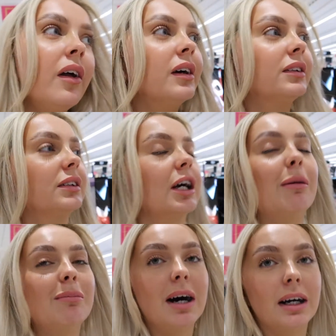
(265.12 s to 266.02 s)
I
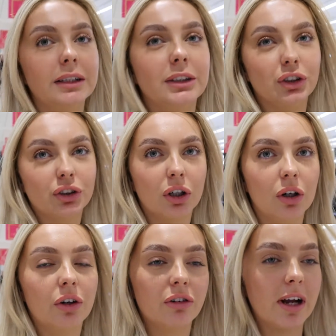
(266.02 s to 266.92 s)
might just
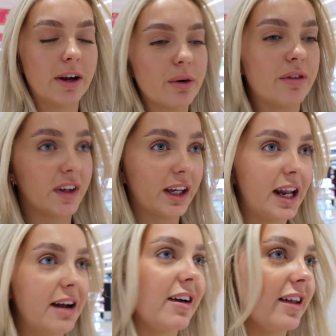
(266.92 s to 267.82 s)
order it. I don't know if you can
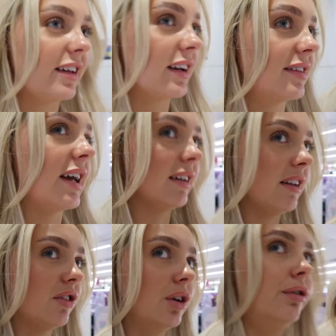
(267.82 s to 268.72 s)
hear anything I say because
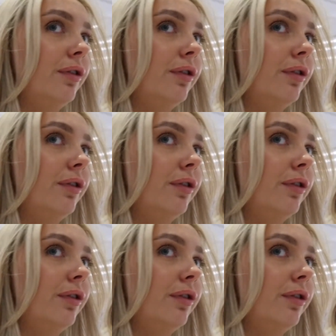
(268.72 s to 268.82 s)
it's so